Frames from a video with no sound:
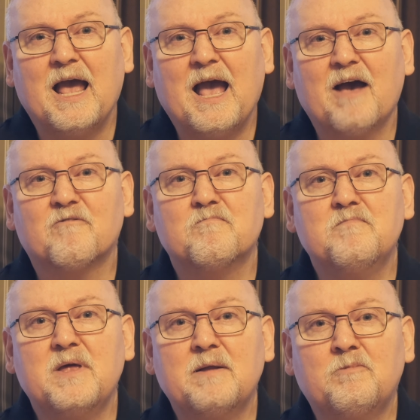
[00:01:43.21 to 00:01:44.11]
have
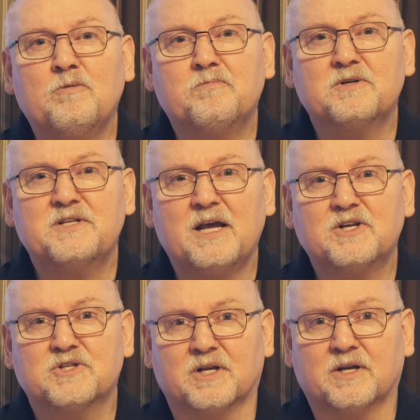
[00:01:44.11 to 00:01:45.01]
minimal
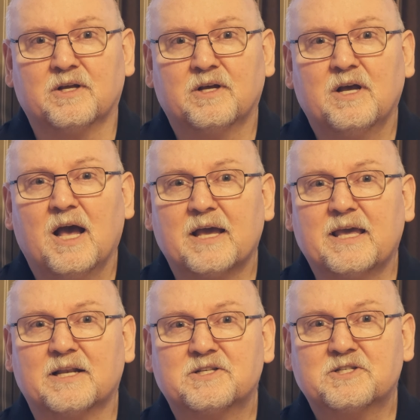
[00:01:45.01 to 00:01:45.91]
protection
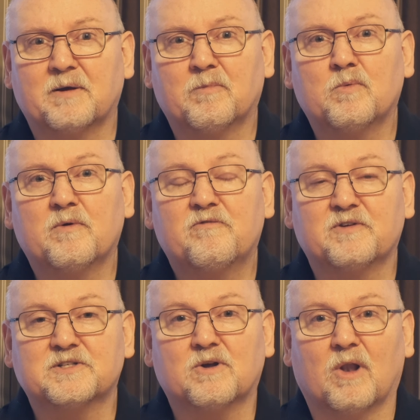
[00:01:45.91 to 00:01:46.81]
against someone with
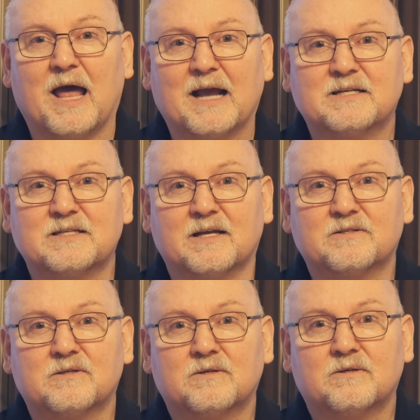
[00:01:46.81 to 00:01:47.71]
physical access.